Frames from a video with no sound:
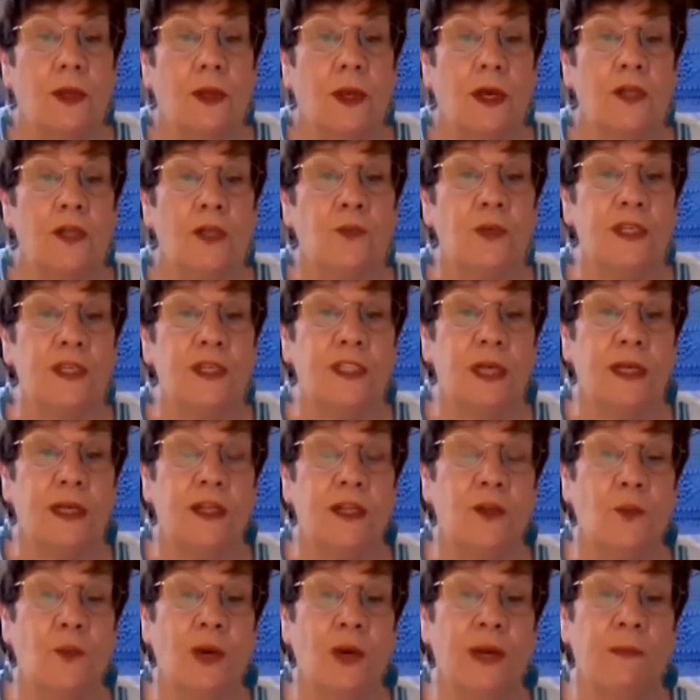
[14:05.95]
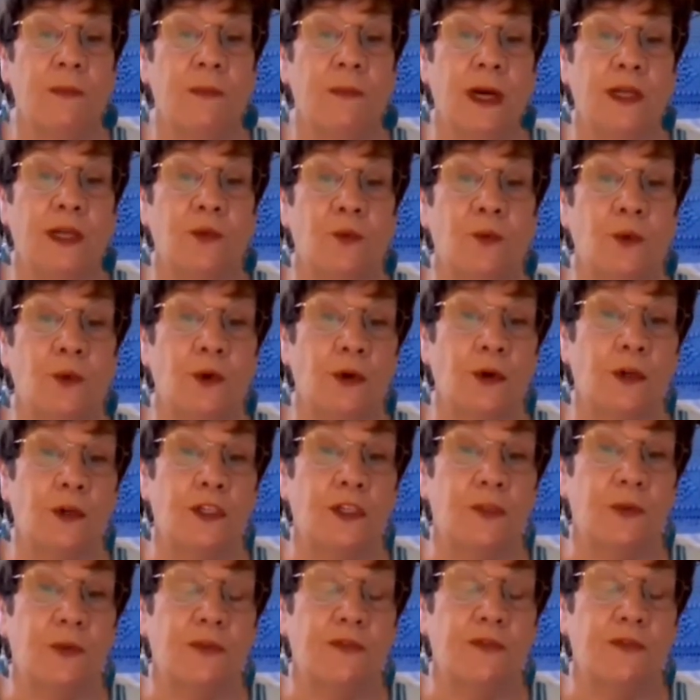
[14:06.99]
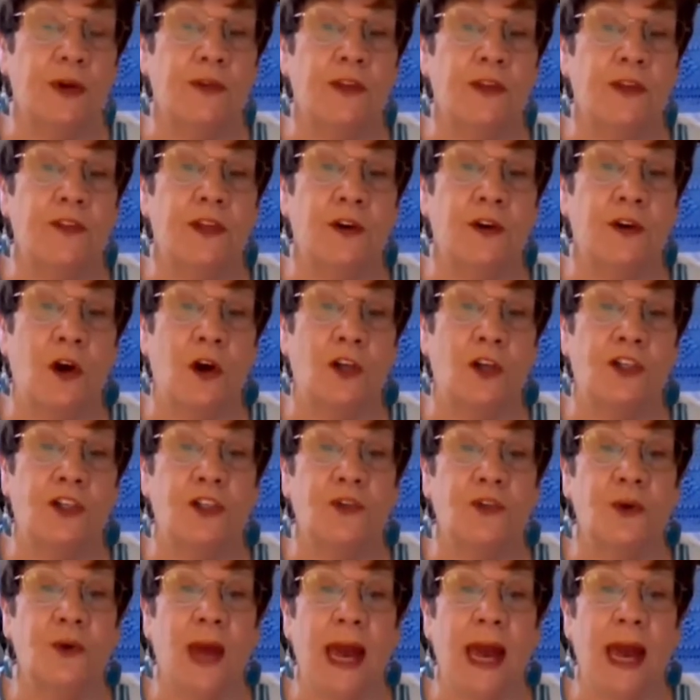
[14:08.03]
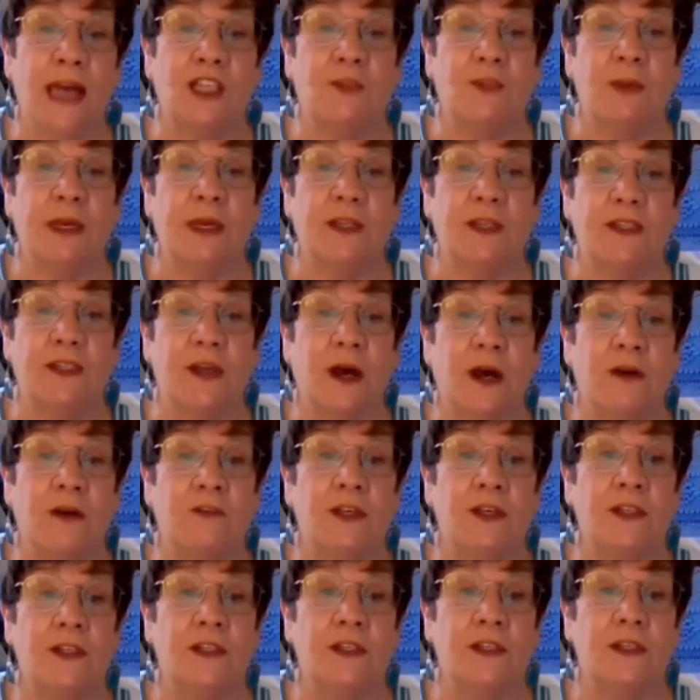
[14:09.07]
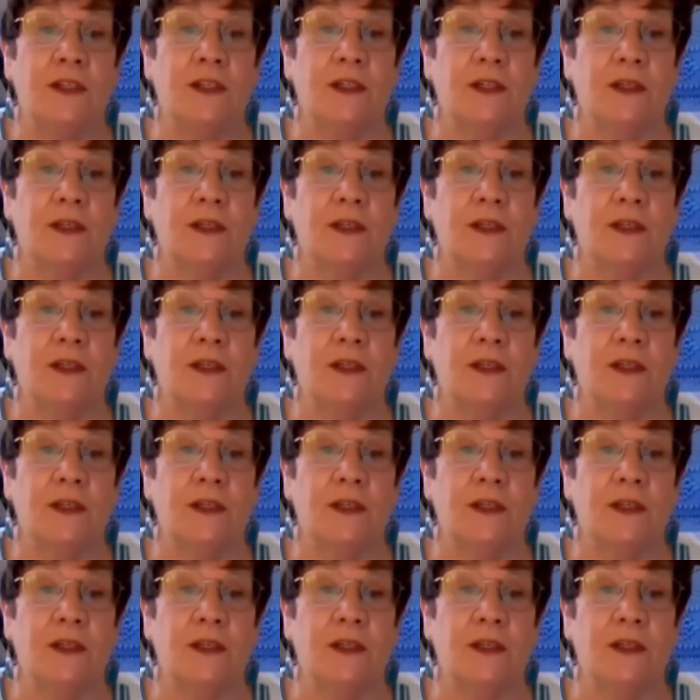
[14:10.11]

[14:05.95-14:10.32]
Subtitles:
As we study the way mind works, we find that there are two aspects of it: